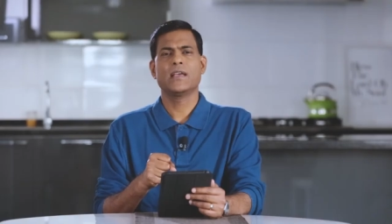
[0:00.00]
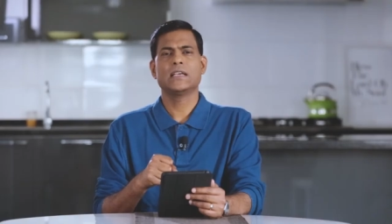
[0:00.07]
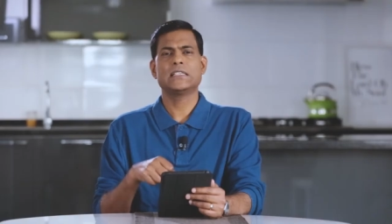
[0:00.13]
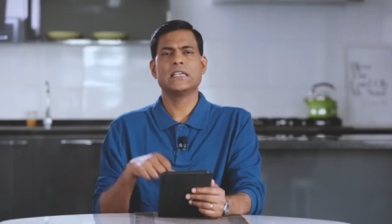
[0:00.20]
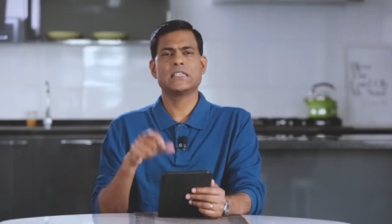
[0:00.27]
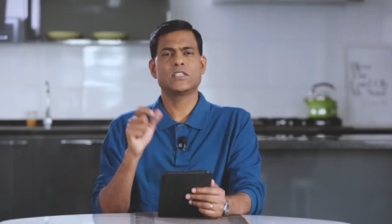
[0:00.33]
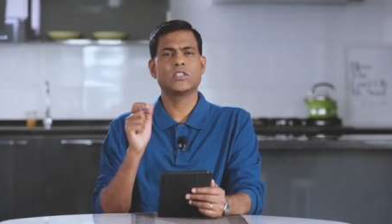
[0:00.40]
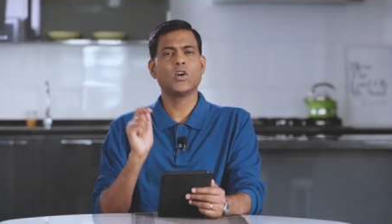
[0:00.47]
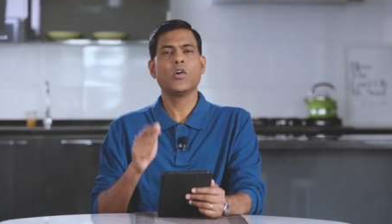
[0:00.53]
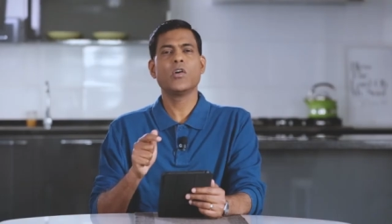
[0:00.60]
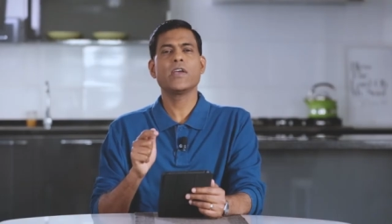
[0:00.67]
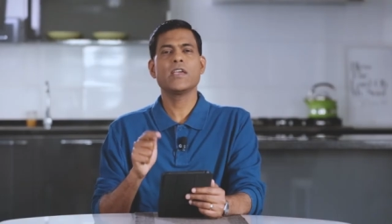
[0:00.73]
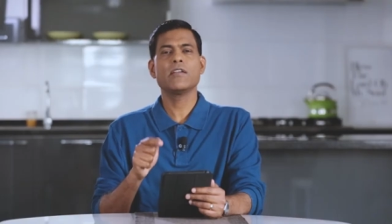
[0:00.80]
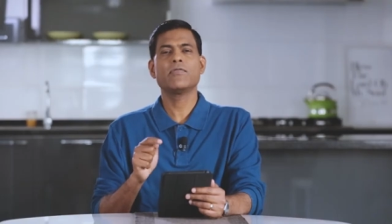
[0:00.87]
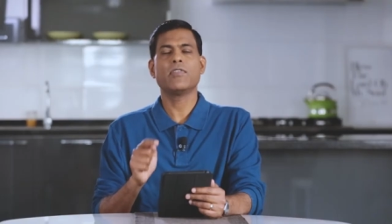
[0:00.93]
It says,
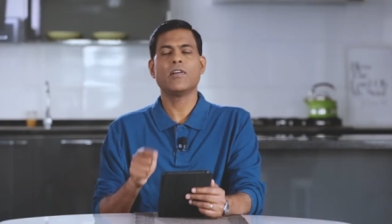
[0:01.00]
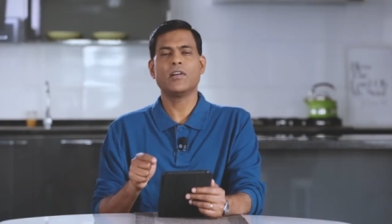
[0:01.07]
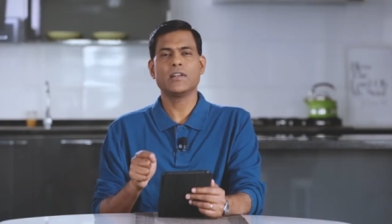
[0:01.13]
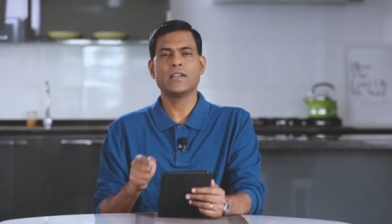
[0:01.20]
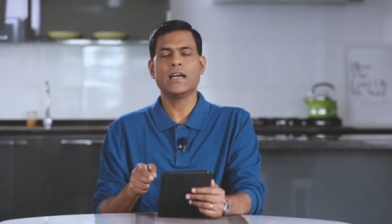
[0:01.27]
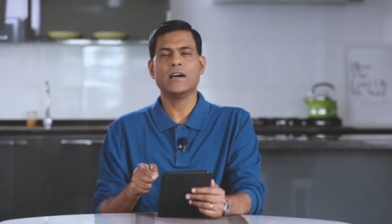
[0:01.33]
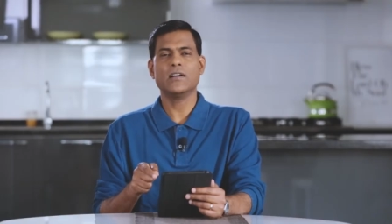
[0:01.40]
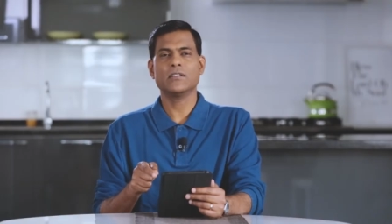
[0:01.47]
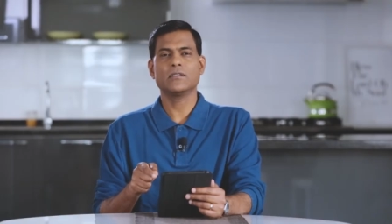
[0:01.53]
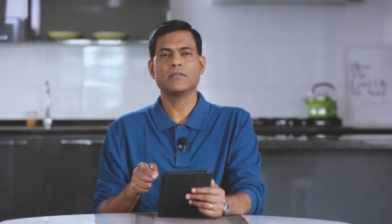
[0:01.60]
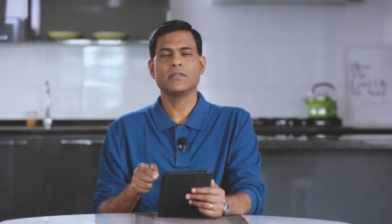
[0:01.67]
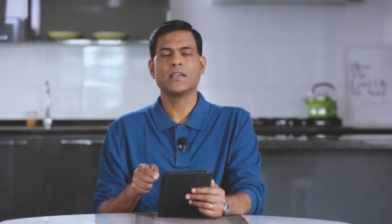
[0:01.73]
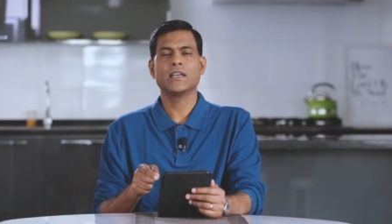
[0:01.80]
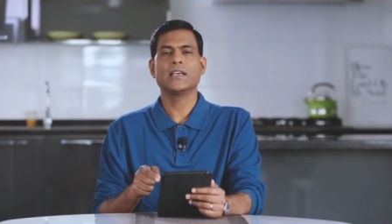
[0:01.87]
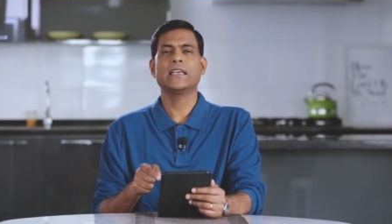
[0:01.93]
though he fall down,
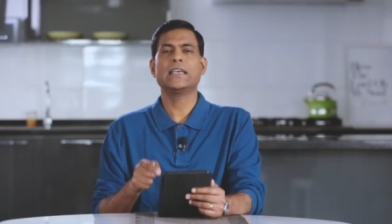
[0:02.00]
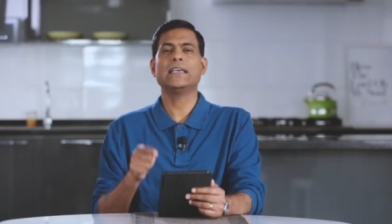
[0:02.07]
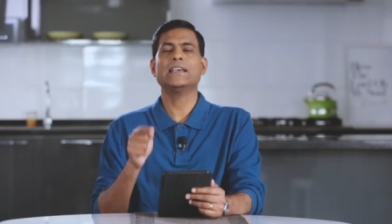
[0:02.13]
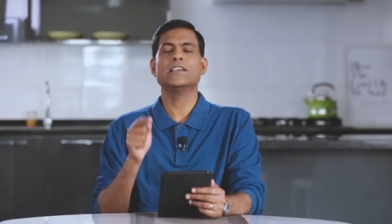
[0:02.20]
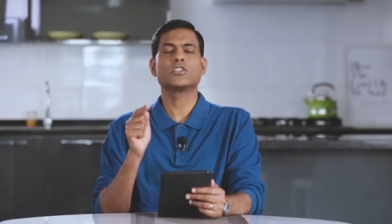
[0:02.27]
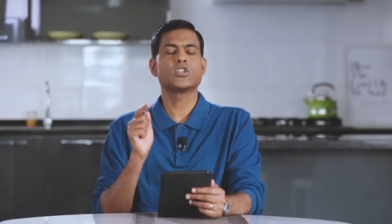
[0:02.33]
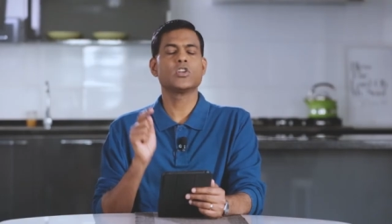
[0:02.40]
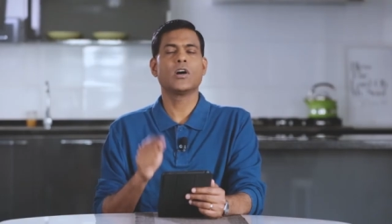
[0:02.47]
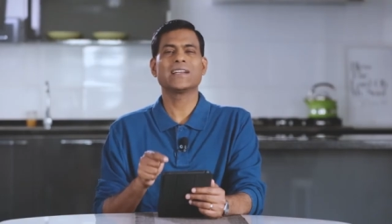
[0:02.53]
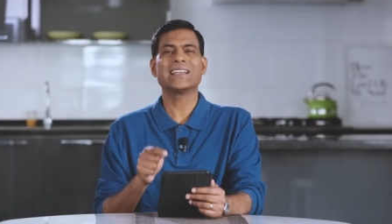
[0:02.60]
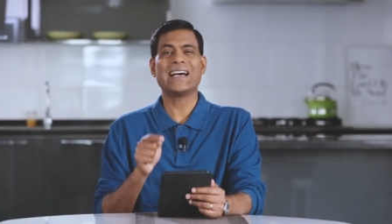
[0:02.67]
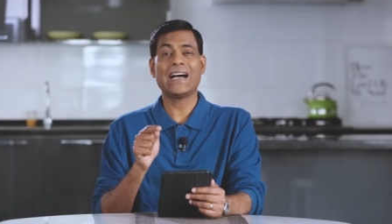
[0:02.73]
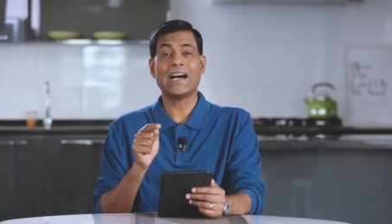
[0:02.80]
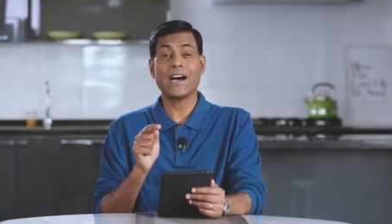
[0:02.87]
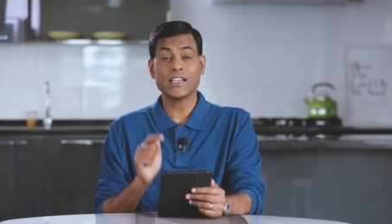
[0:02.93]
he is
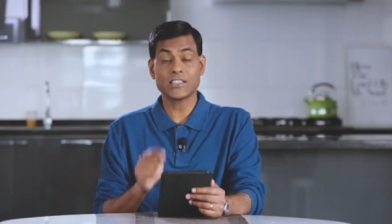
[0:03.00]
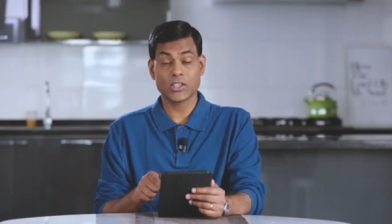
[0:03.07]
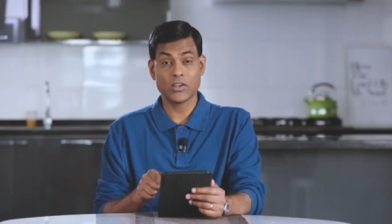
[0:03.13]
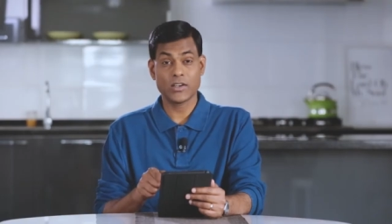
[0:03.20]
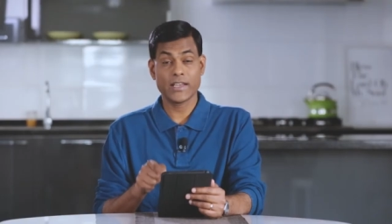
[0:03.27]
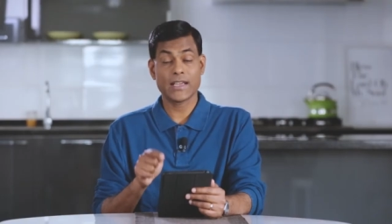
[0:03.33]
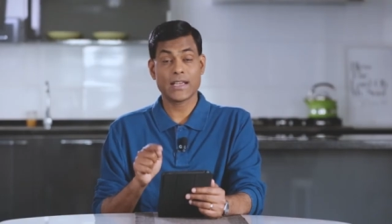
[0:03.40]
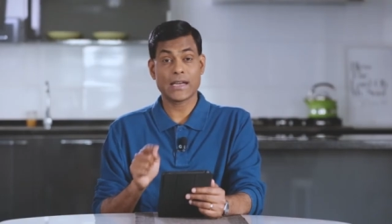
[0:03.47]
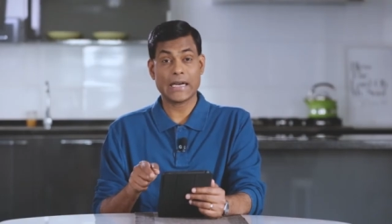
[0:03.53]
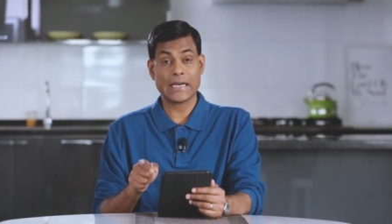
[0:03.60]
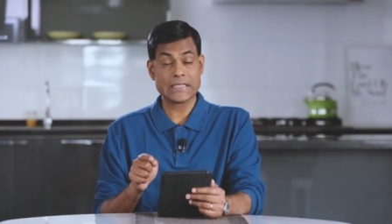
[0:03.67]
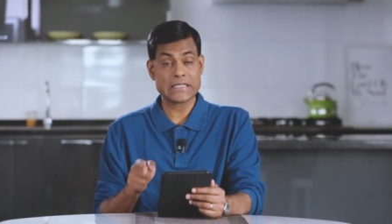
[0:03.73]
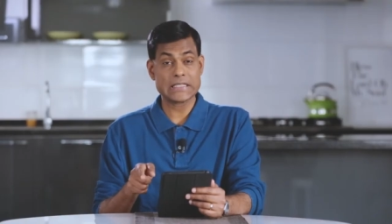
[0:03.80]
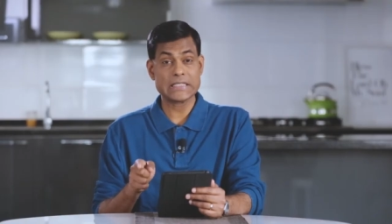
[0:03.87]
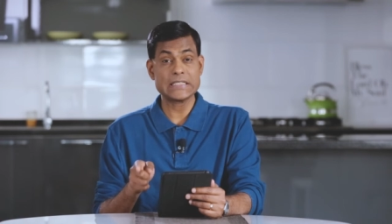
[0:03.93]
not utterly
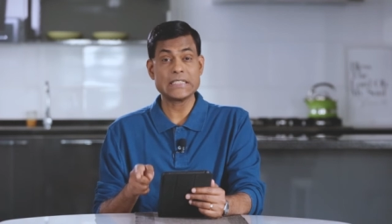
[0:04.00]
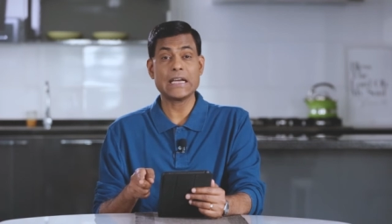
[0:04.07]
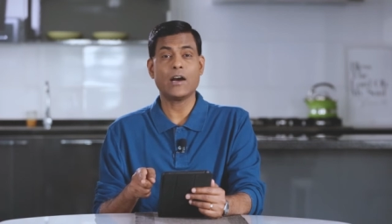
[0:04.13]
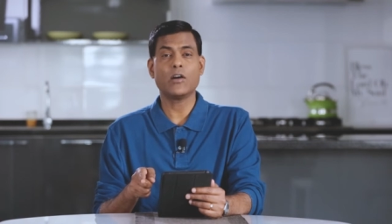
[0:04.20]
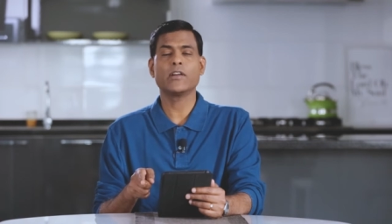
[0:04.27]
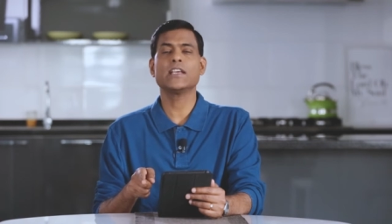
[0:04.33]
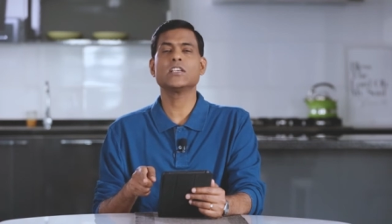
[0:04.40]
cast down.